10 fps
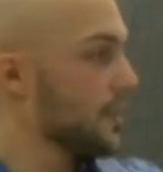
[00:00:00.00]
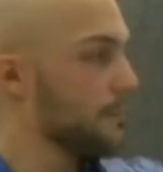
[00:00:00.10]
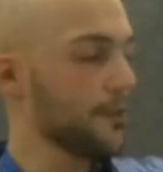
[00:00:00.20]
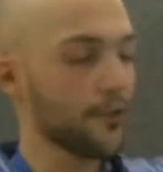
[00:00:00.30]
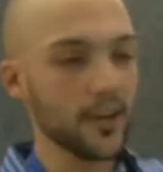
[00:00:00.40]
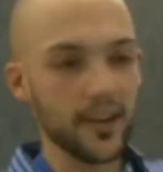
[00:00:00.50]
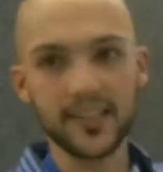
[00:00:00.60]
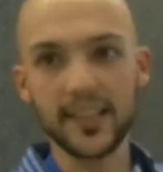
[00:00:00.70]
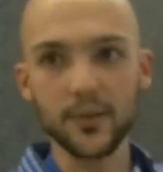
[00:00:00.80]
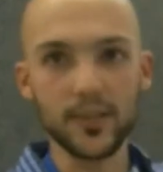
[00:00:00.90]
Before
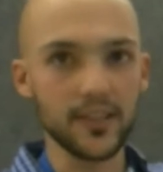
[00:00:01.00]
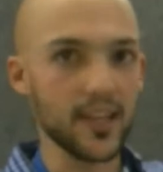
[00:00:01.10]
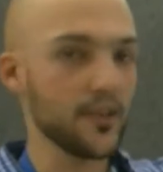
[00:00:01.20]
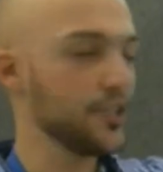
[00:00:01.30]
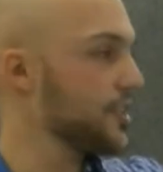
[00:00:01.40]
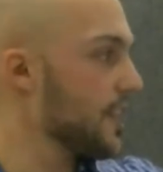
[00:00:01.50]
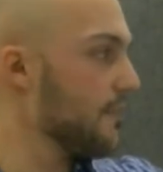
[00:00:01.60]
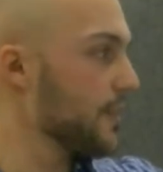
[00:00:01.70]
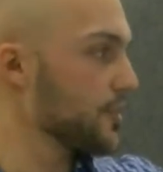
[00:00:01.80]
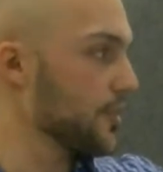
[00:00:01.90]
executing the original
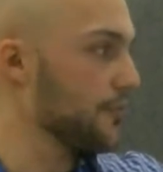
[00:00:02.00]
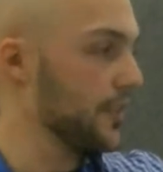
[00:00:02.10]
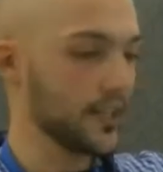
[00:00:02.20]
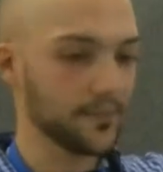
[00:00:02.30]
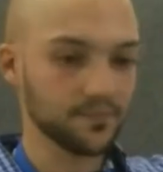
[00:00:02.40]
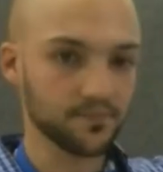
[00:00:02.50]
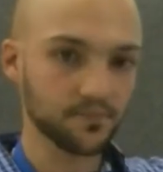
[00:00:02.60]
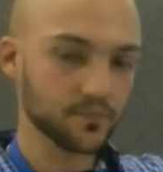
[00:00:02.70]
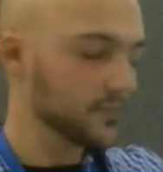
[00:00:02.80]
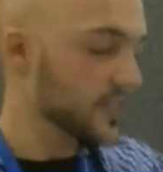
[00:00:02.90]
version of the
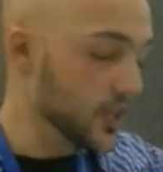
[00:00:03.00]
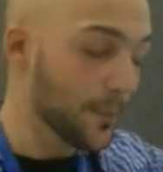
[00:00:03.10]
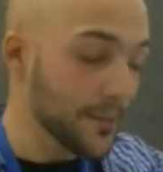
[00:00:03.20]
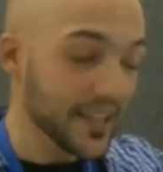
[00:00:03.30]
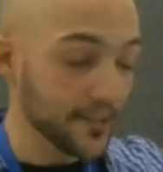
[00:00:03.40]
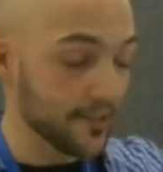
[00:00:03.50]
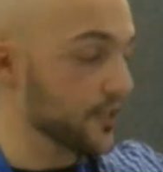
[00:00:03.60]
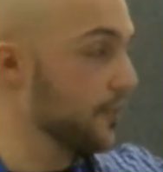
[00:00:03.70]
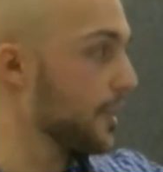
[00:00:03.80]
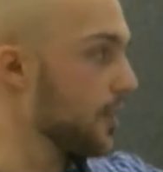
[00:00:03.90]
optimized
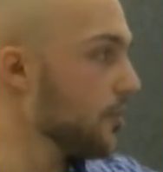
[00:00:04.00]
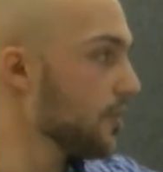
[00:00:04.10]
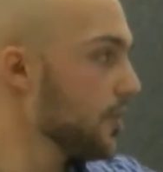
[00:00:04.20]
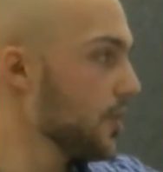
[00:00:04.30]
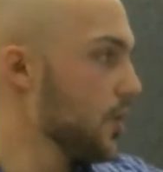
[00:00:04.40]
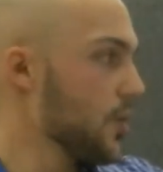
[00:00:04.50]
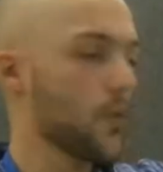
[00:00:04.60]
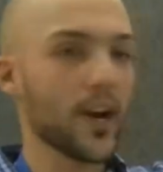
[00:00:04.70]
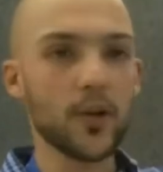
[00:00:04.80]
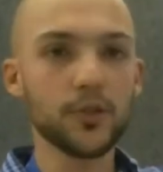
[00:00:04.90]
version of the code,
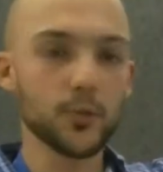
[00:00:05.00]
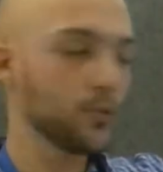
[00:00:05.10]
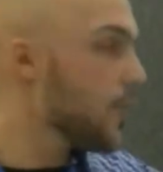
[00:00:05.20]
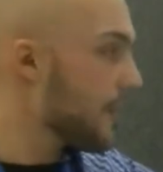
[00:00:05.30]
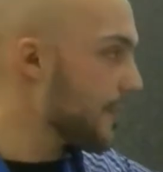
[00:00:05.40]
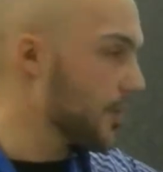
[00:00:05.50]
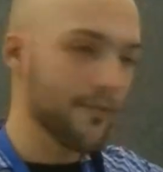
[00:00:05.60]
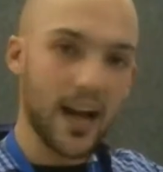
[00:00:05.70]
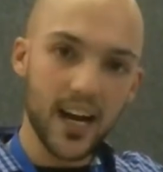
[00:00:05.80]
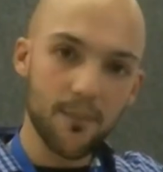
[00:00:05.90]
we are going to do a memory
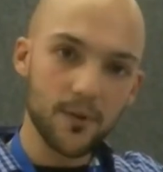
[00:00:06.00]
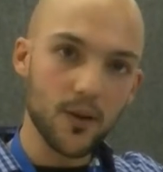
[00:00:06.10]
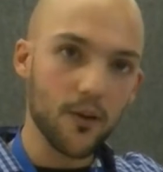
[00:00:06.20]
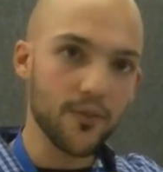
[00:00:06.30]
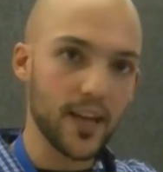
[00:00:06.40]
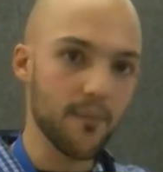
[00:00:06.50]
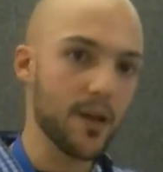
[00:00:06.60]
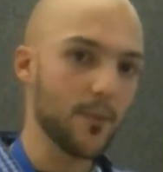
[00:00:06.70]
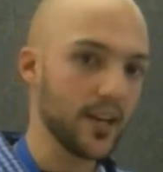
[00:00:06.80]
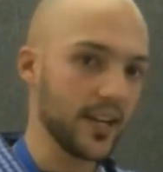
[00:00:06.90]
backup of the
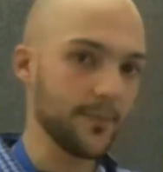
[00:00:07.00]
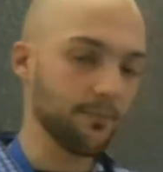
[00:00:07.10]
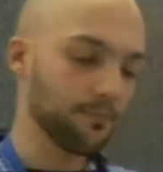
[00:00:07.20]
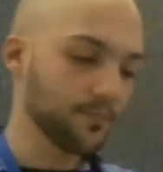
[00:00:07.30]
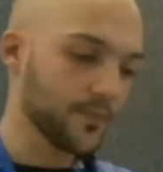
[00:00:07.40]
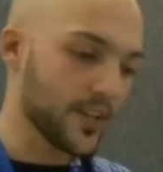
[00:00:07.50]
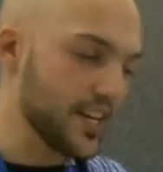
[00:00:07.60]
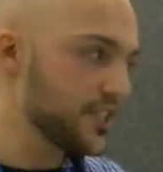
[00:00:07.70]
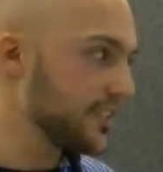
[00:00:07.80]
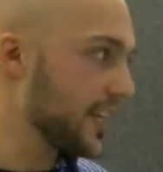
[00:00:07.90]
memory
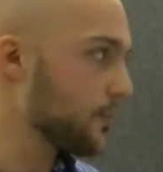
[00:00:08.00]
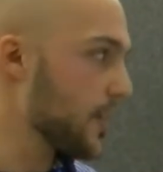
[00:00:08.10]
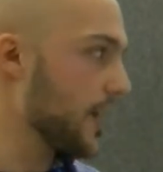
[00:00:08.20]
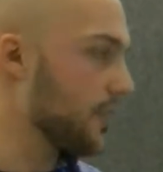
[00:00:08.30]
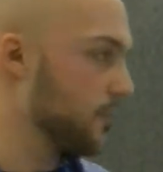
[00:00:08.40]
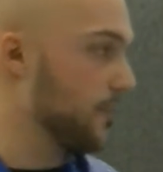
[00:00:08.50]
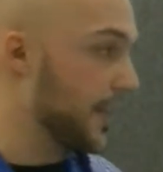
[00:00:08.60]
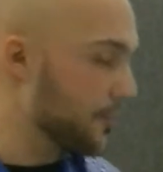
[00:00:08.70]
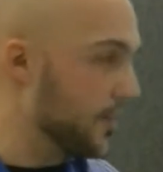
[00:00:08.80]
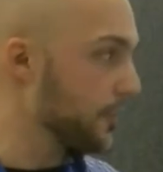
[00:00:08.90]
ranges that we are
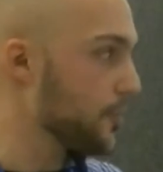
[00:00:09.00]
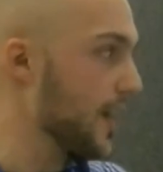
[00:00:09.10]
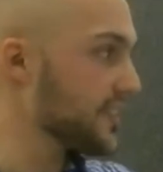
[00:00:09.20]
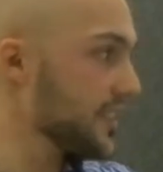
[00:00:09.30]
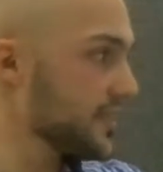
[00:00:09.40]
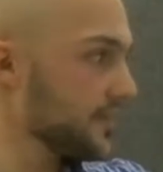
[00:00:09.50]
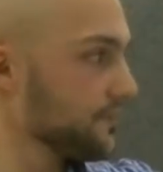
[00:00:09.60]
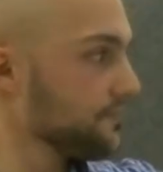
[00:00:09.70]
going to access.